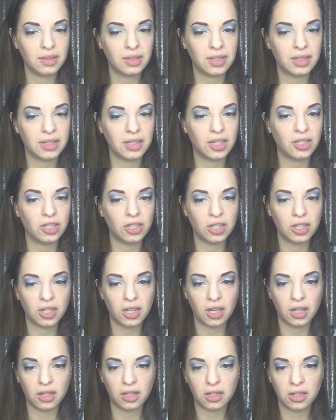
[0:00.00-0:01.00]
It's such a good
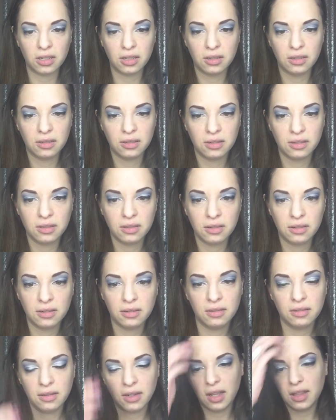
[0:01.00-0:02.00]
color. I
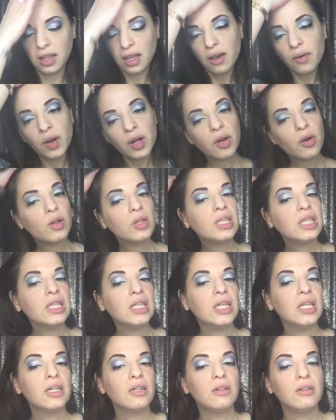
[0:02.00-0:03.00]
think I want to go a
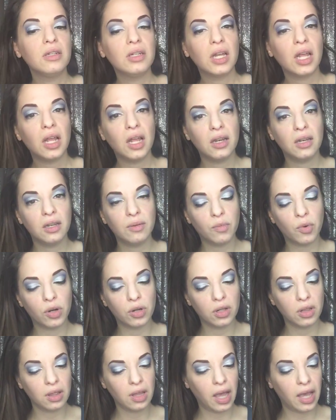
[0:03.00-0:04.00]
little
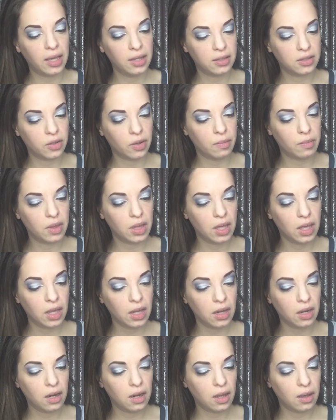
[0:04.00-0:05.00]
more light, so I'm
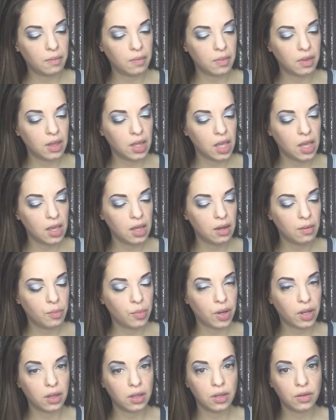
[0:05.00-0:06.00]
thinking
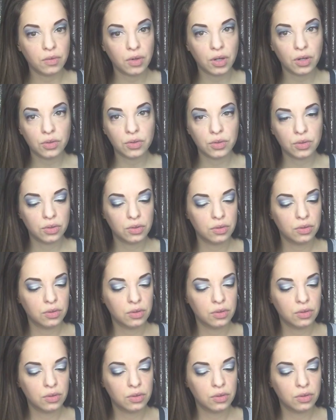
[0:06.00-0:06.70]
Praline Rose.